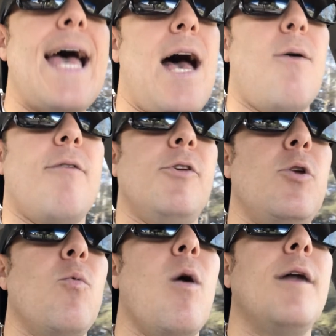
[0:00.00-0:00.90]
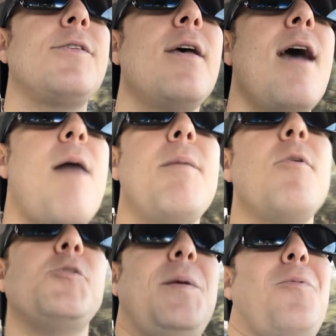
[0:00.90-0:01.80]
however you want. I mean,
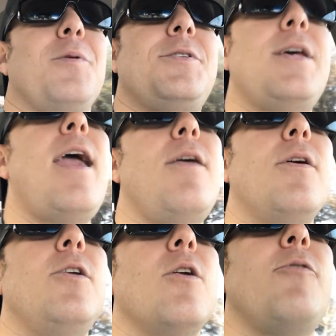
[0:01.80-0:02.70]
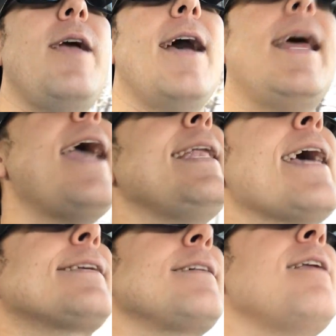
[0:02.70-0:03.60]
most people would say that, you know, if we had, hey,
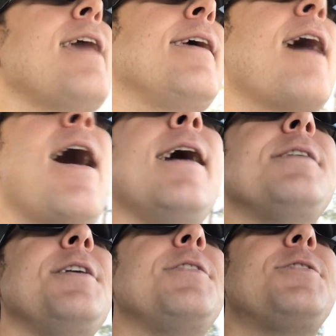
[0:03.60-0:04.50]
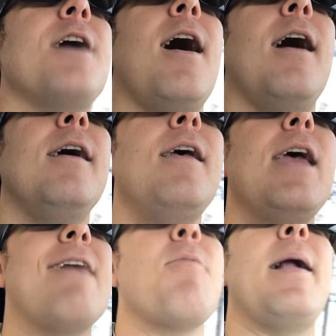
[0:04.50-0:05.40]
next Sunday, guys, it's
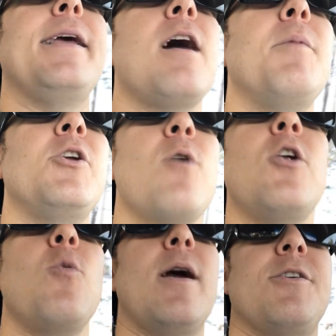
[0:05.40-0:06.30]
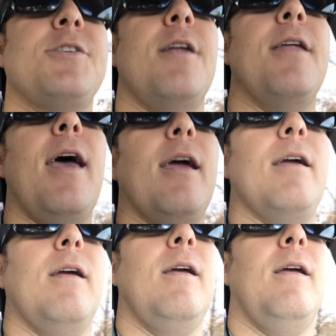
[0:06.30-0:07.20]
everybody come in your underwear
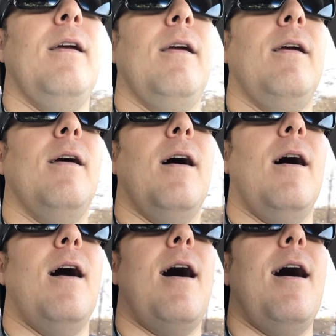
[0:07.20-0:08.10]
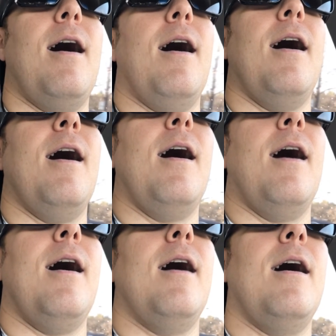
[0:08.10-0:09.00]
Sunday.
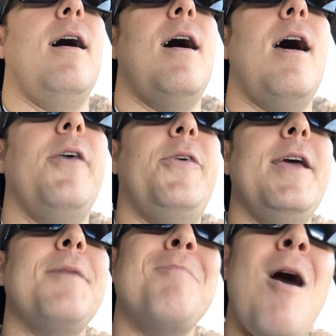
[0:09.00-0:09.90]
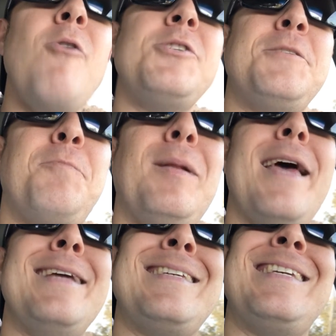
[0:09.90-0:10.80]
I think most
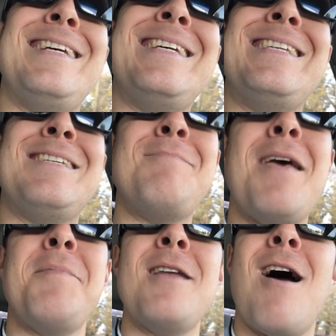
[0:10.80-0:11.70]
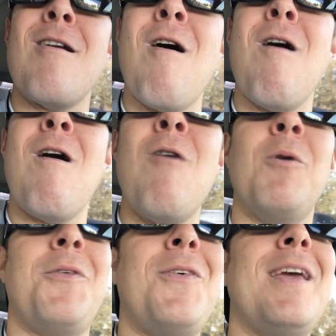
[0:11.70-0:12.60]
places, maybe not all,
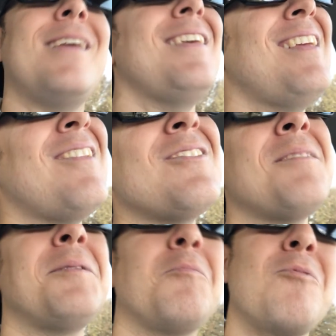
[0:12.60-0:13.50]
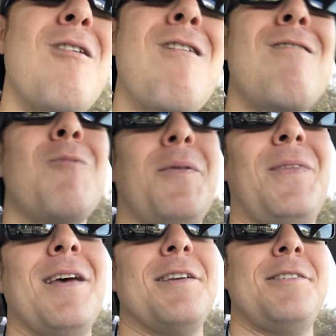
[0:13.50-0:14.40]
would think, yeah, there's something wrong
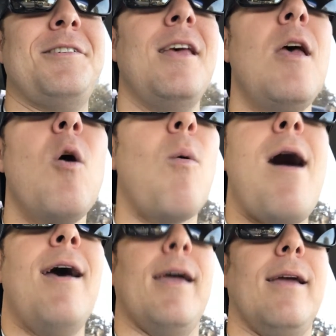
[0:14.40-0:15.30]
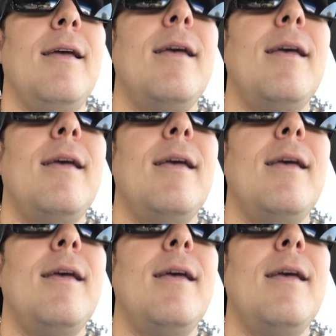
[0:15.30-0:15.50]
with this. Why?